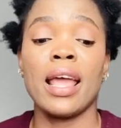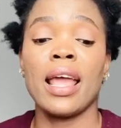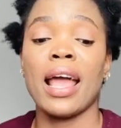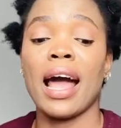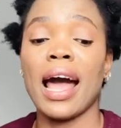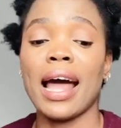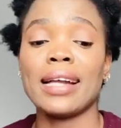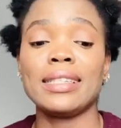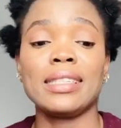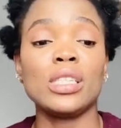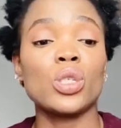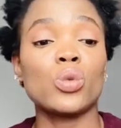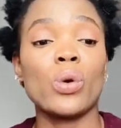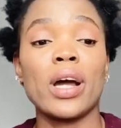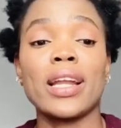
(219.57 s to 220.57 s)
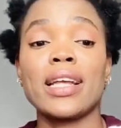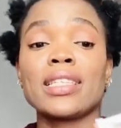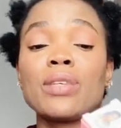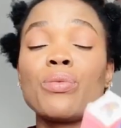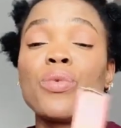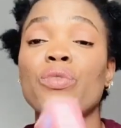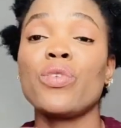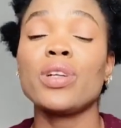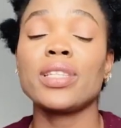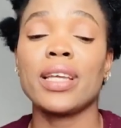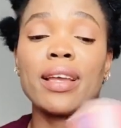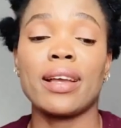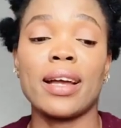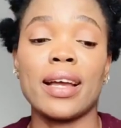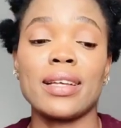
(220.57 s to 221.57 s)
her this one. I said before
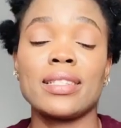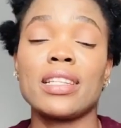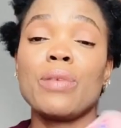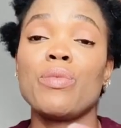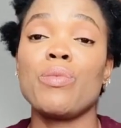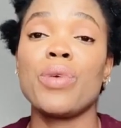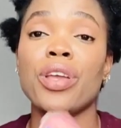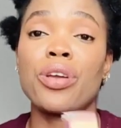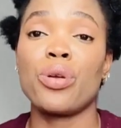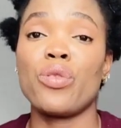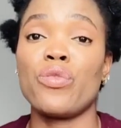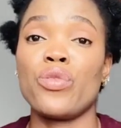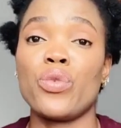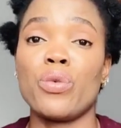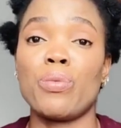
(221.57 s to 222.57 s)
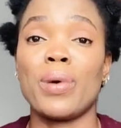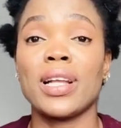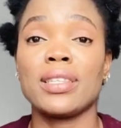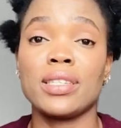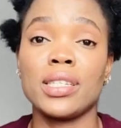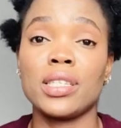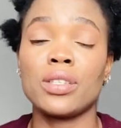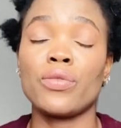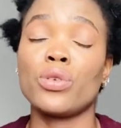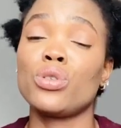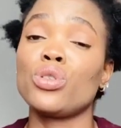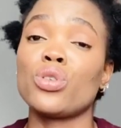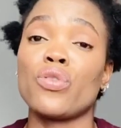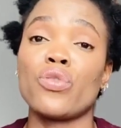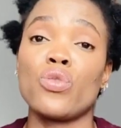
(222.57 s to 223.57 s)
then guys, let me make a review about it. For
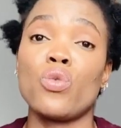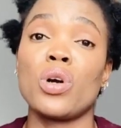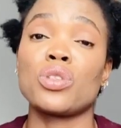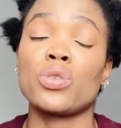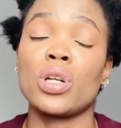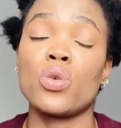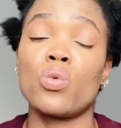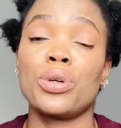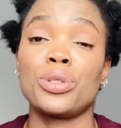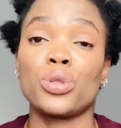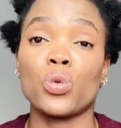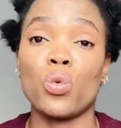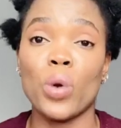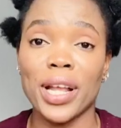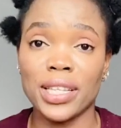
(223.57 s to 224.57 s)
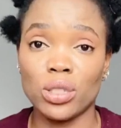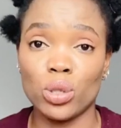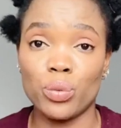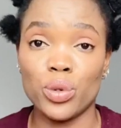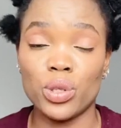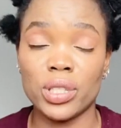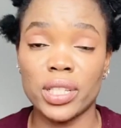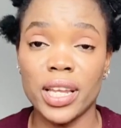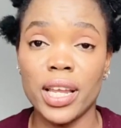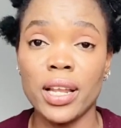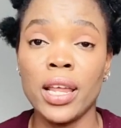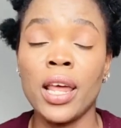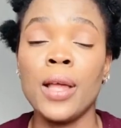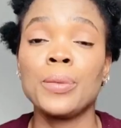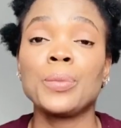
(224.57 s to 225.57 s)
those of you who actually want to whiten up your skin,
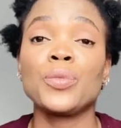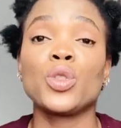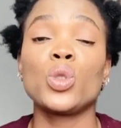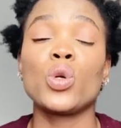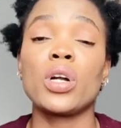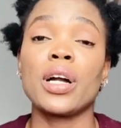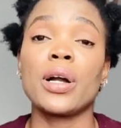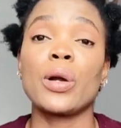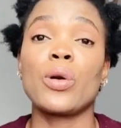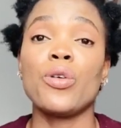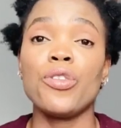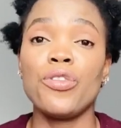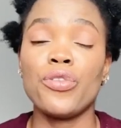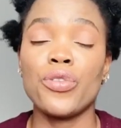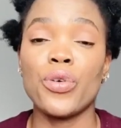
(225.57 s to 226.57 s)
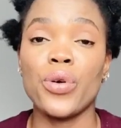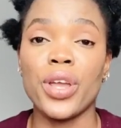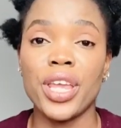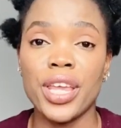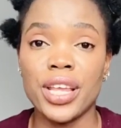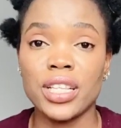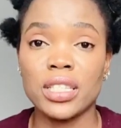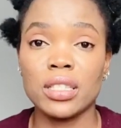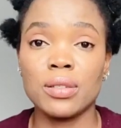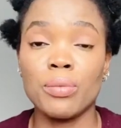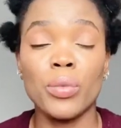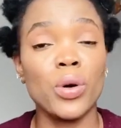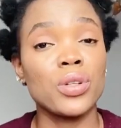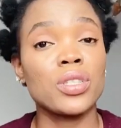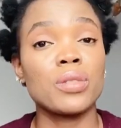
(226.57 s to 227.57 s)
you can go for it.
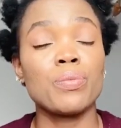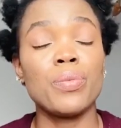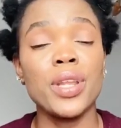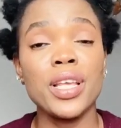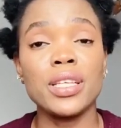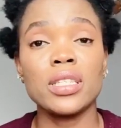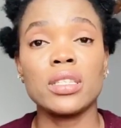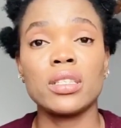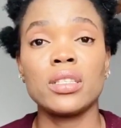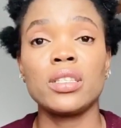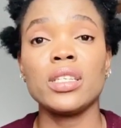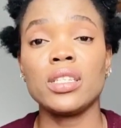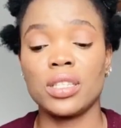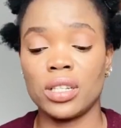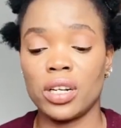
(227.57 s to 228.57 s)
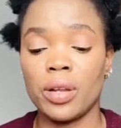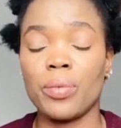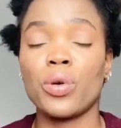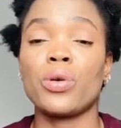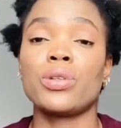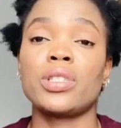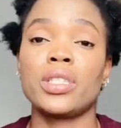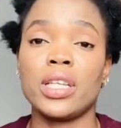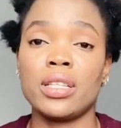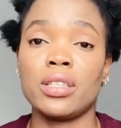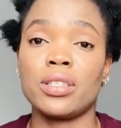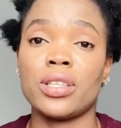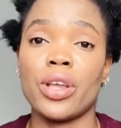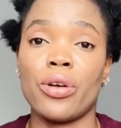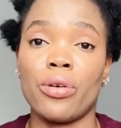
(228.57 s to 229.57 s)
But please, this cream
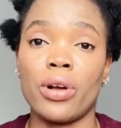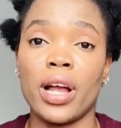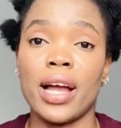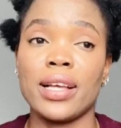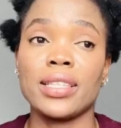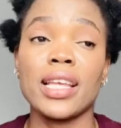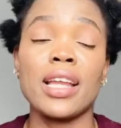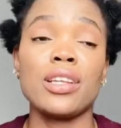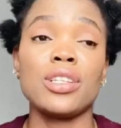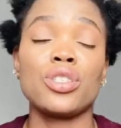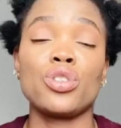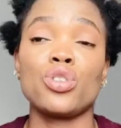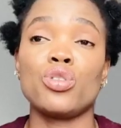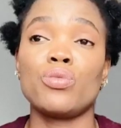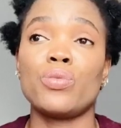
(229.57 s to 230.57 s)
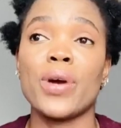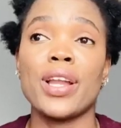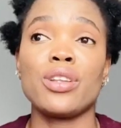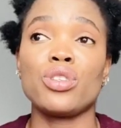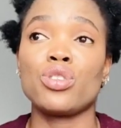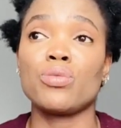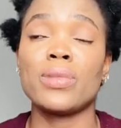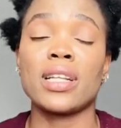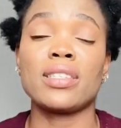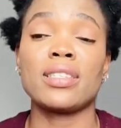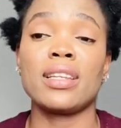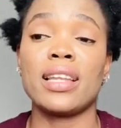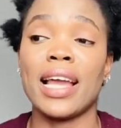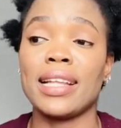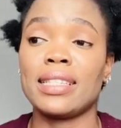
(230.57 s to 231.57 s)
contains steroid guys. Any tube that is
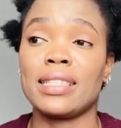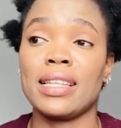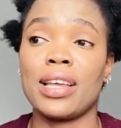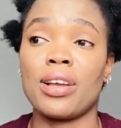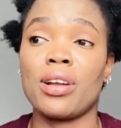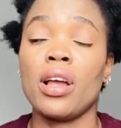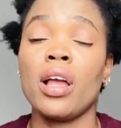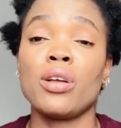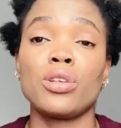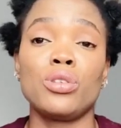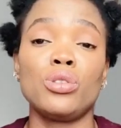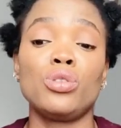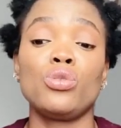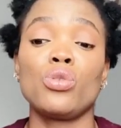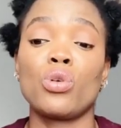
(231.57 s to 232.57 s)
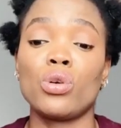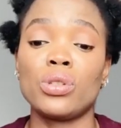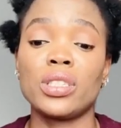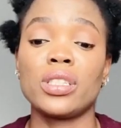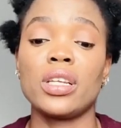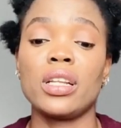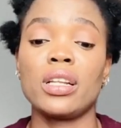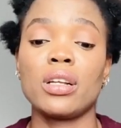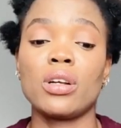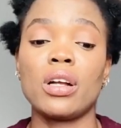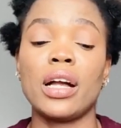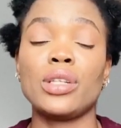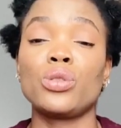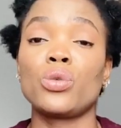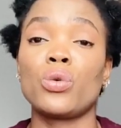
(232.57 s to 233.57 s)
a lightening, you do contain
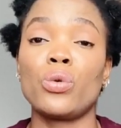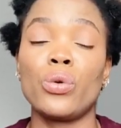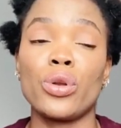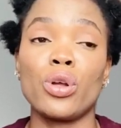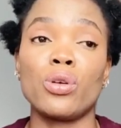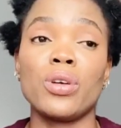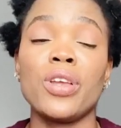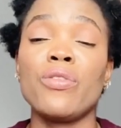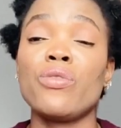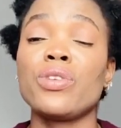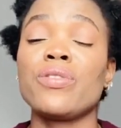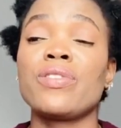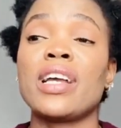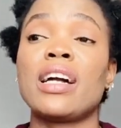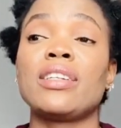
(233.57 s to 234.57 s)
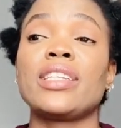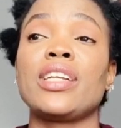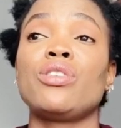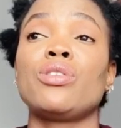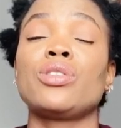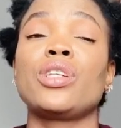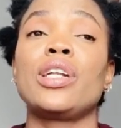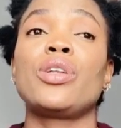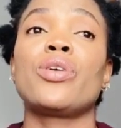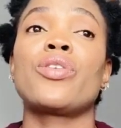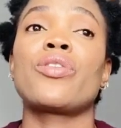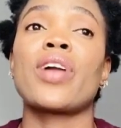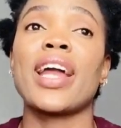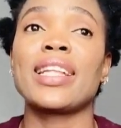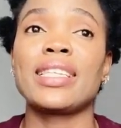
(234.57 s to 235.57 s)
hydrocodone. Even if they don't
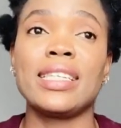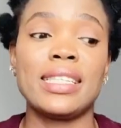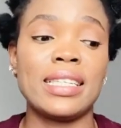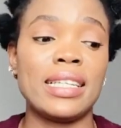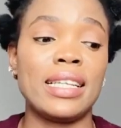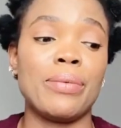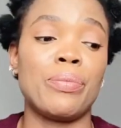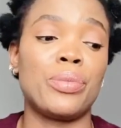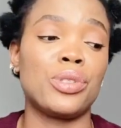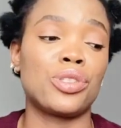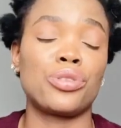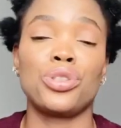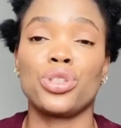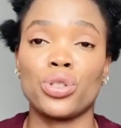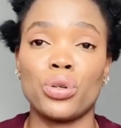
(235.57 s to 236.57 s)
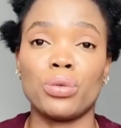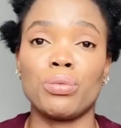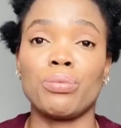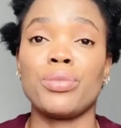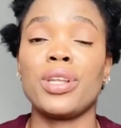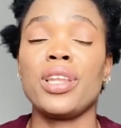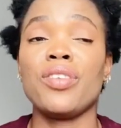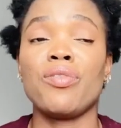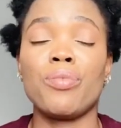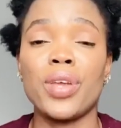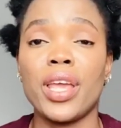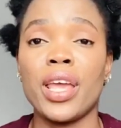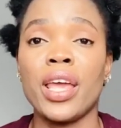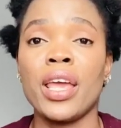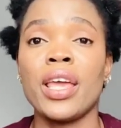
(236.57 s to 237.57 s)
write it in the prescription, believe
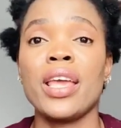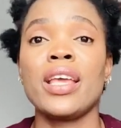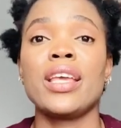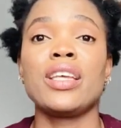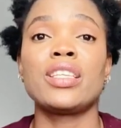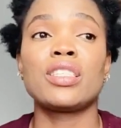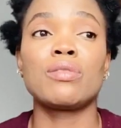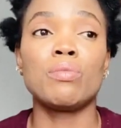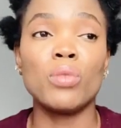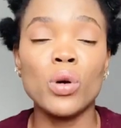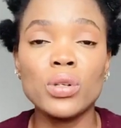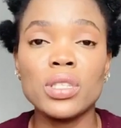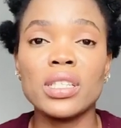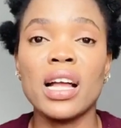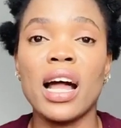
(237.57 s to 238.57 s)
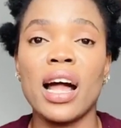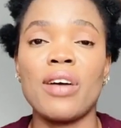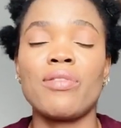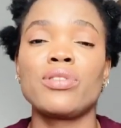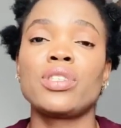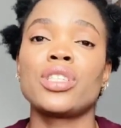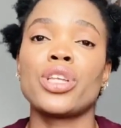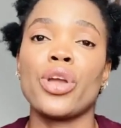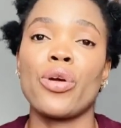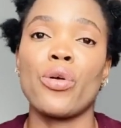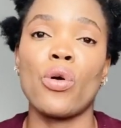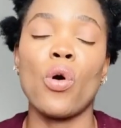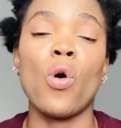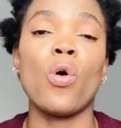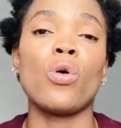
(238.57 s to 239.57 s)
me, it must have
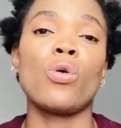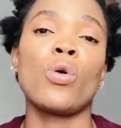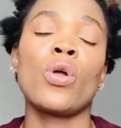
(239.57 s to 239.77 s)
steroid or